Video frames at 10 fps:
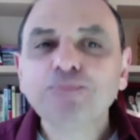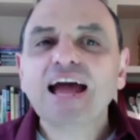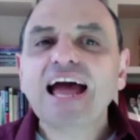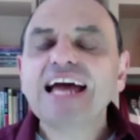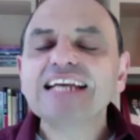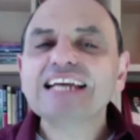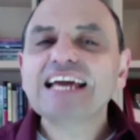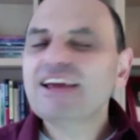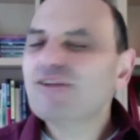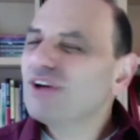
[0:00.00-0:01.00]
And
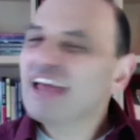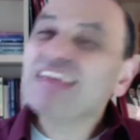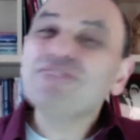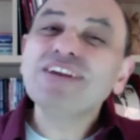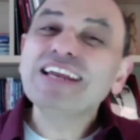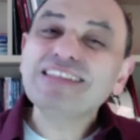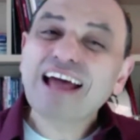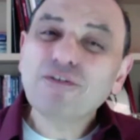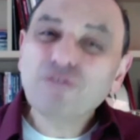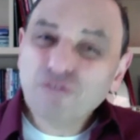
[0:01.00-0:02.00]
even in that
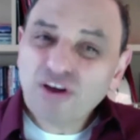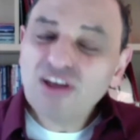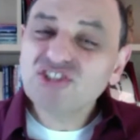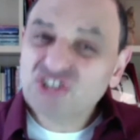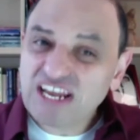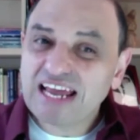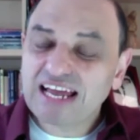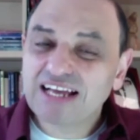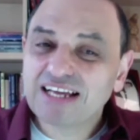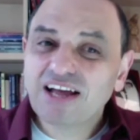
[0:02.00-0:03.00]
first year
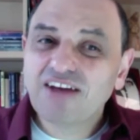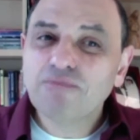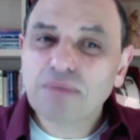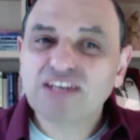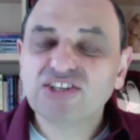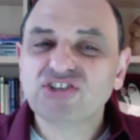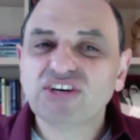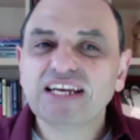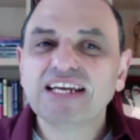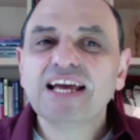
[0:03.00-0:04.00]
of ministry,